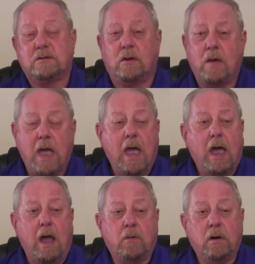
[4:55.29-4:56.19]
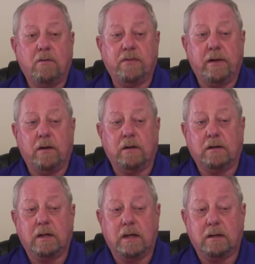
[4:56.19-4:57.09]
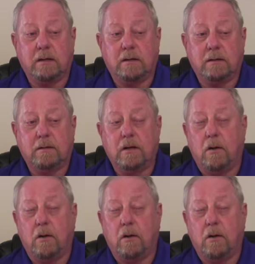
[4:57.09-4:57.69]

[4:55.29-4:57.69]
So I went over there and